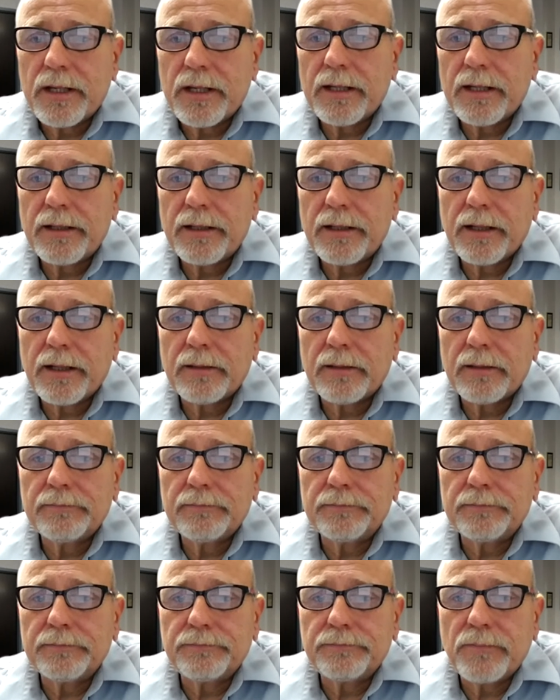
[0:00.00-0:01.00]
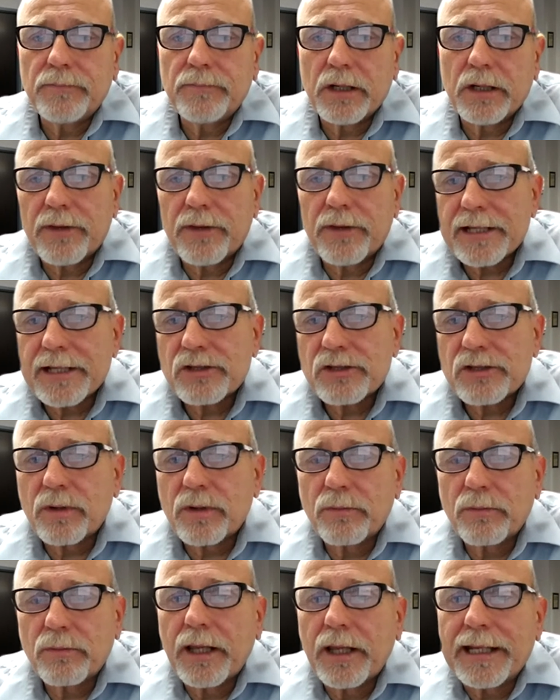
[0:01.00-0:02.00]
And, that's
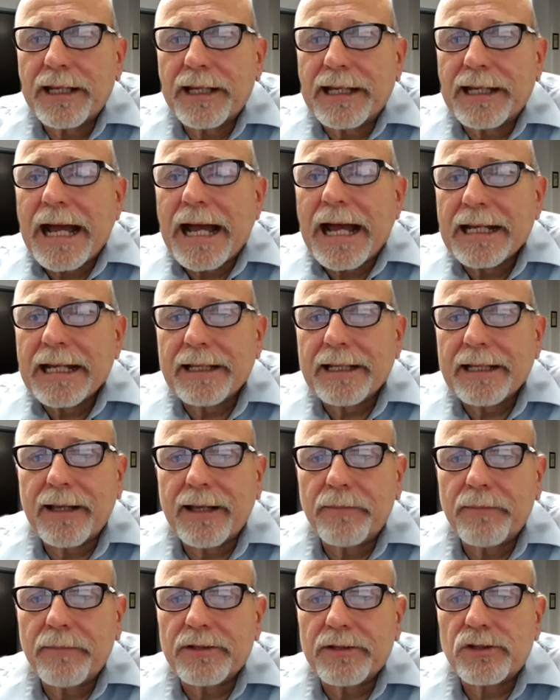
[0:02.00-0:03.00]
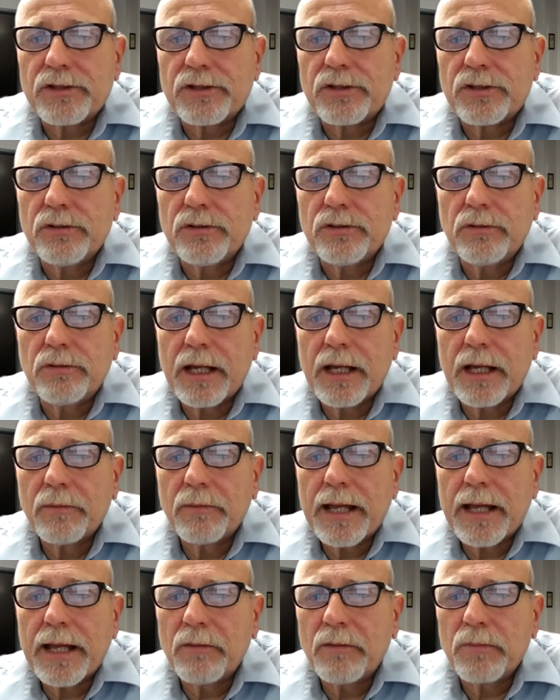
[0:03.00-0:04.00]
where we like guiding them, is to
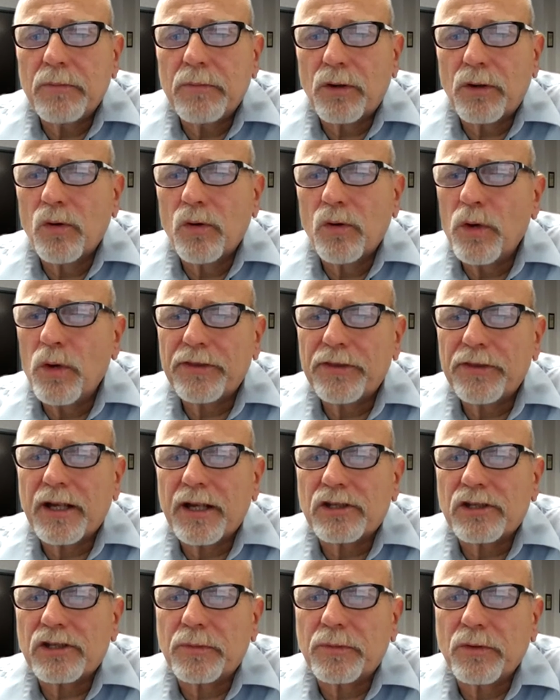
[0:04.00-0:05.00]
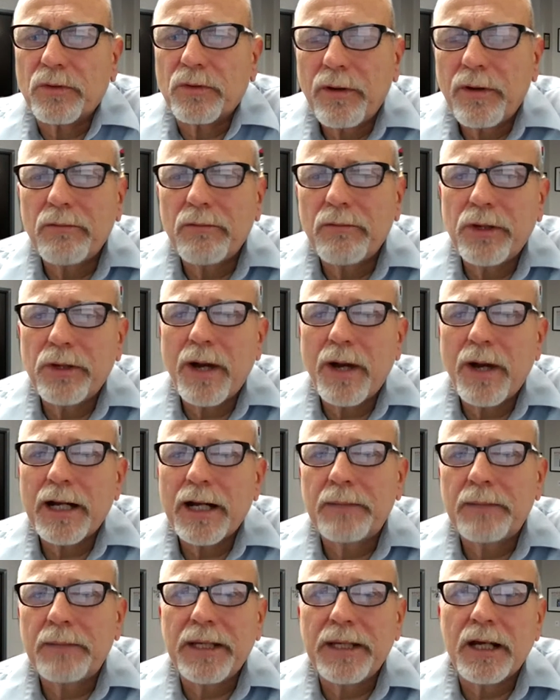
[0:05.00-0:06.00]
help grow with the customer. We
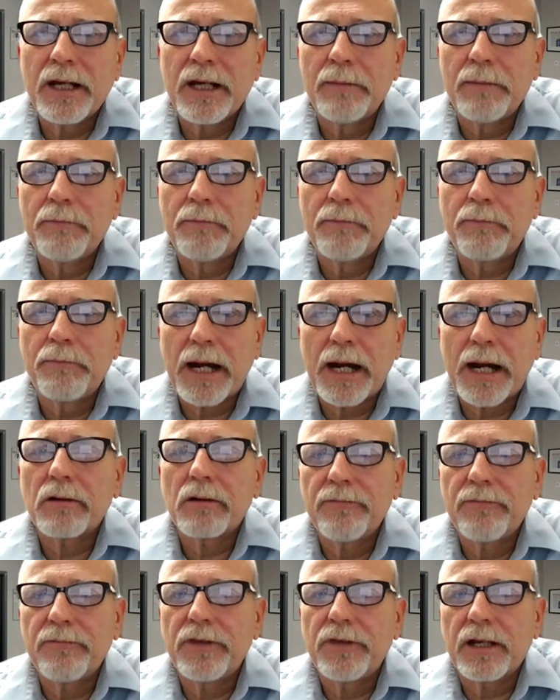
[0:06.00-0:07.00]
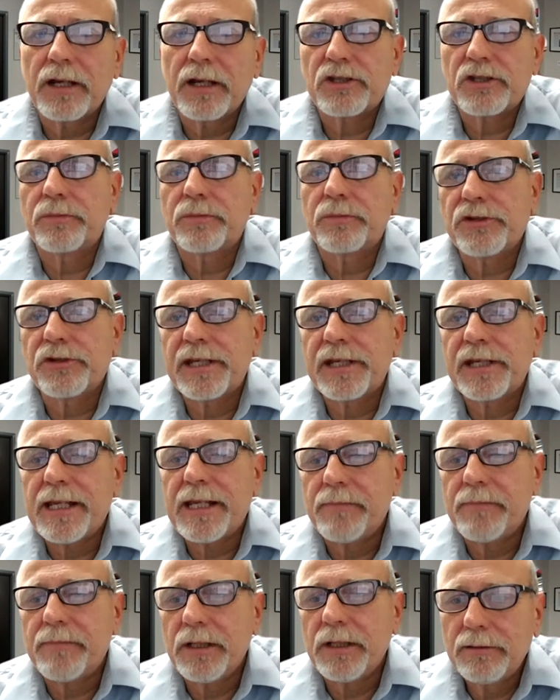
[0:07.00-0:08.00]
want to become part of the customer's
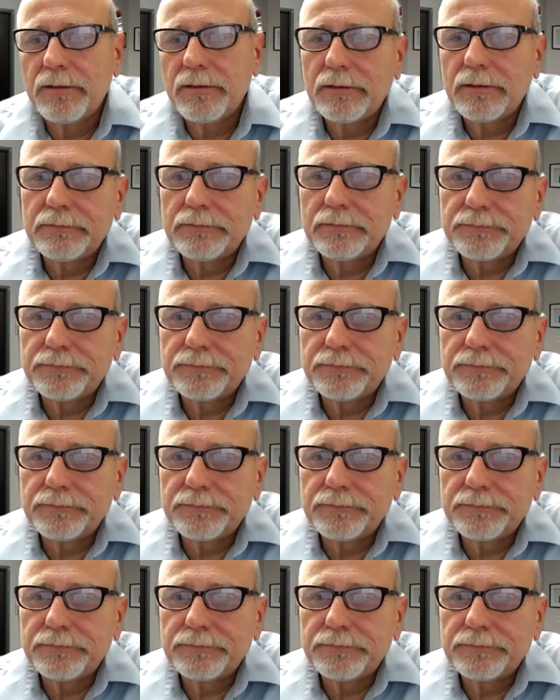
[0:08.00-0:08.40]
team.